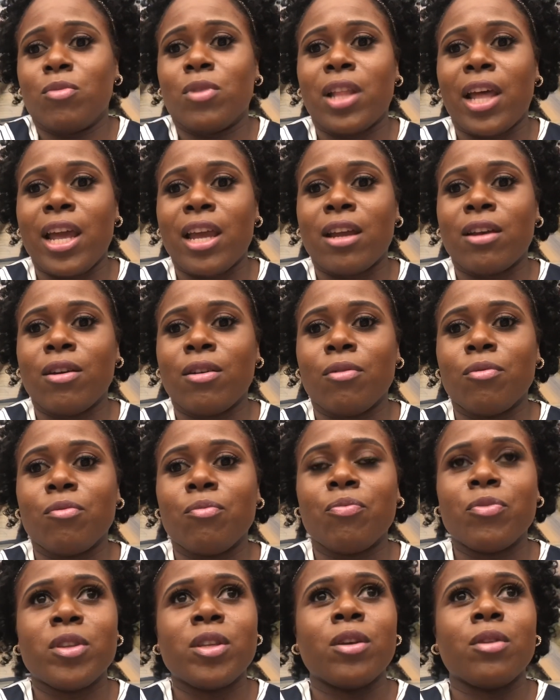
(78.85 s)

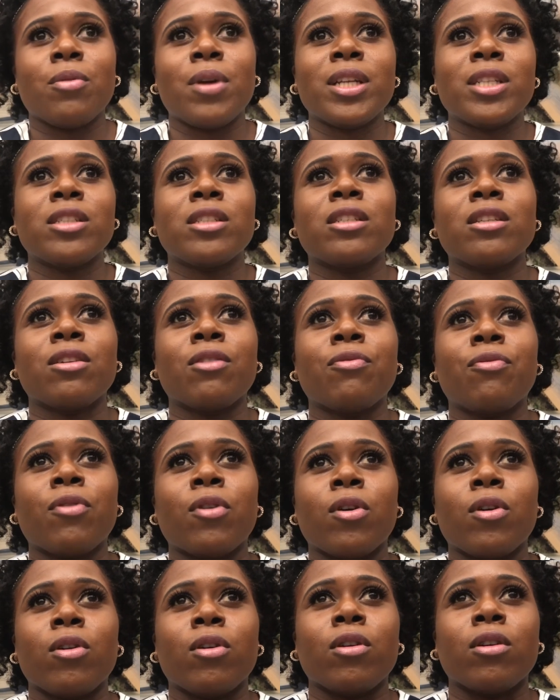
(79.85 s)
to register
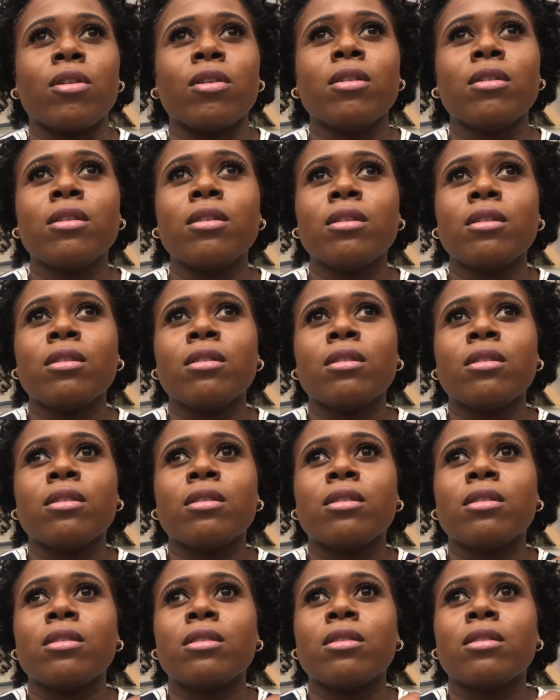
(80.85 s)
for
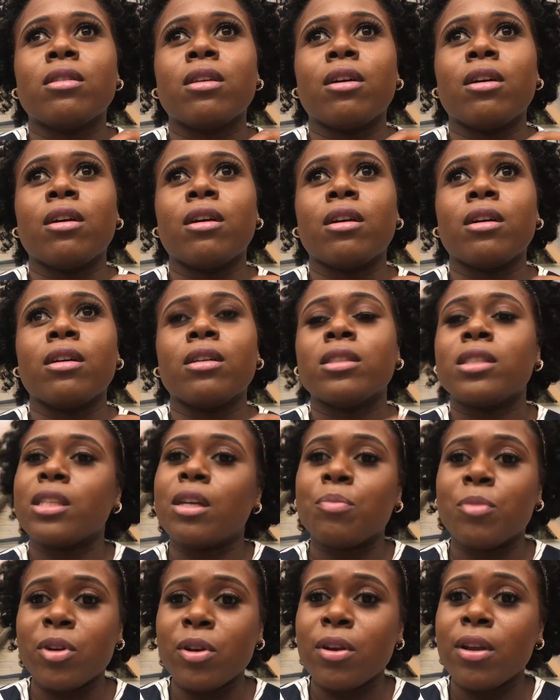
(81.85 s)
the
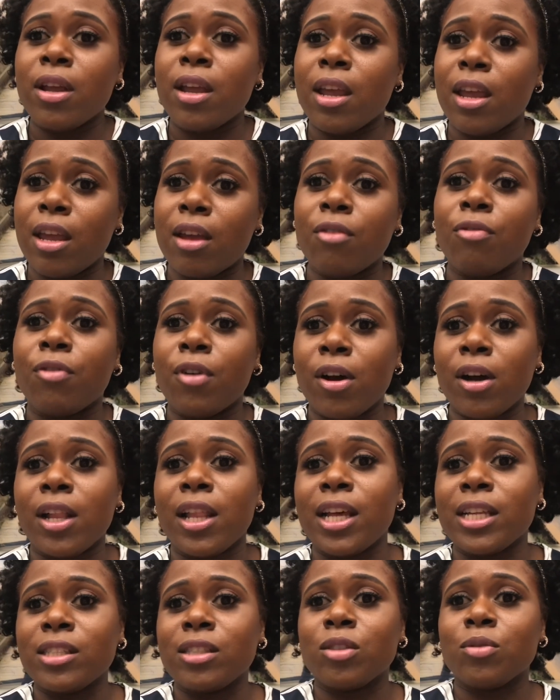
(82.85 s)
summer and fall
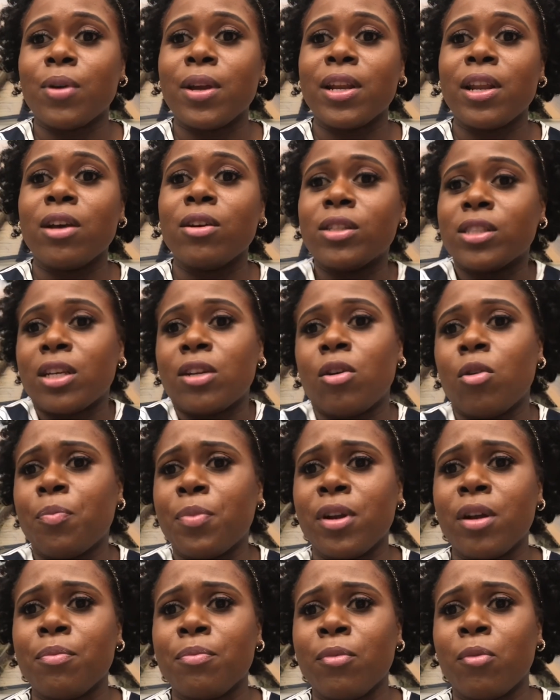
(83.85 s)
classes right now, it's gonna
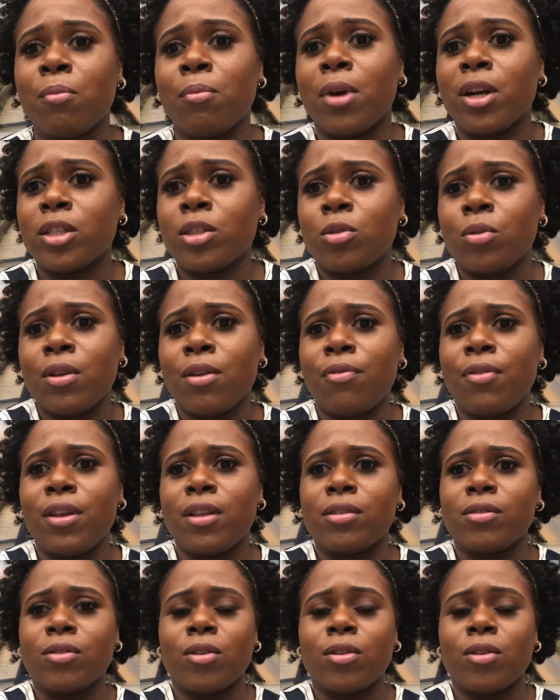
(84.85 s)
open up March 25th.